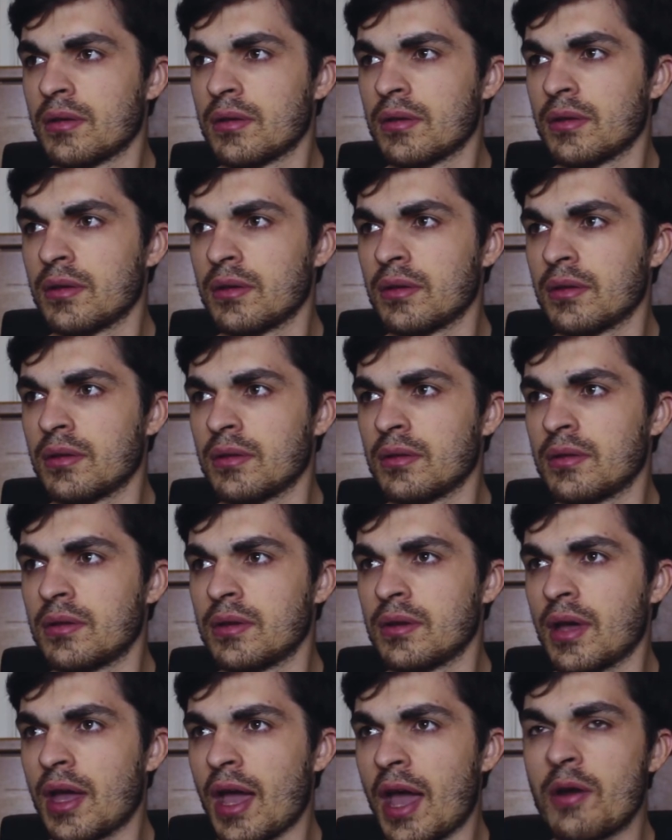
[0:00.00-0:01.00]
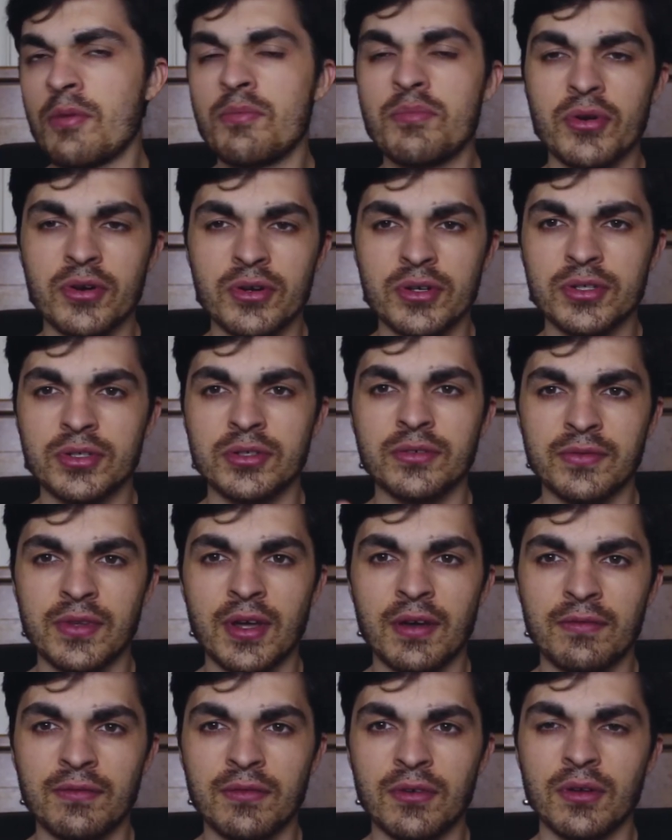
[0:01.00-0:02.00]
the outburst of
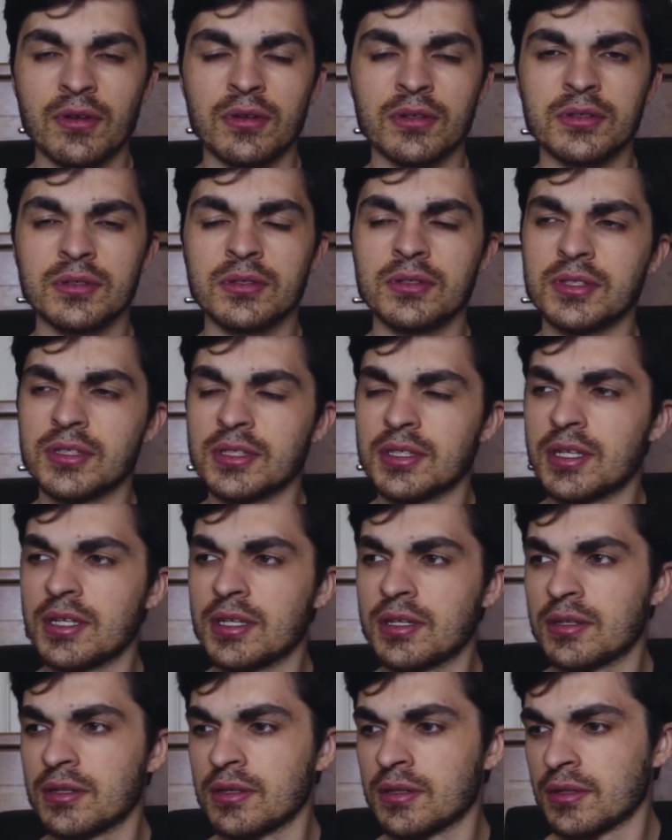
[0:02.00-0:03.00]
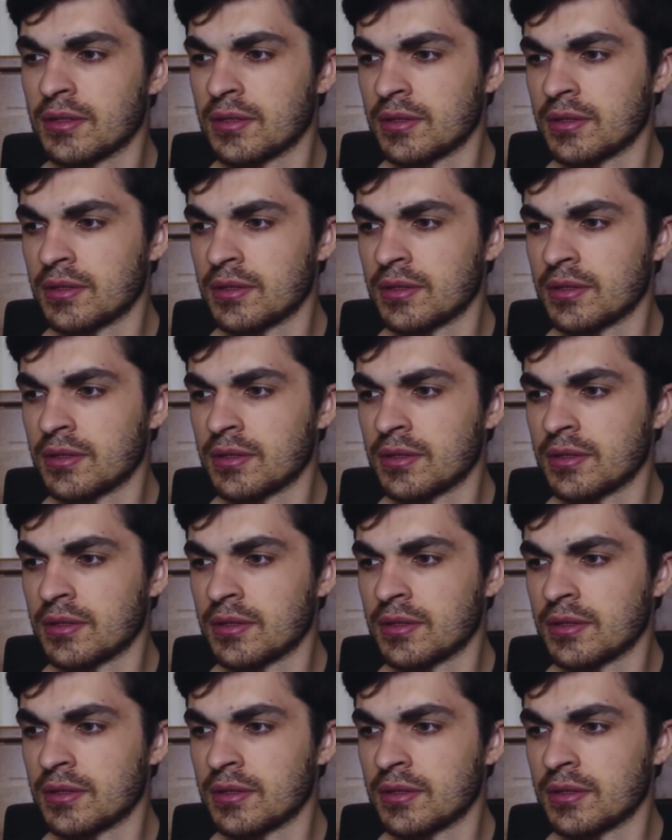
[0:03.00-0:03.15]
that fault. Because I think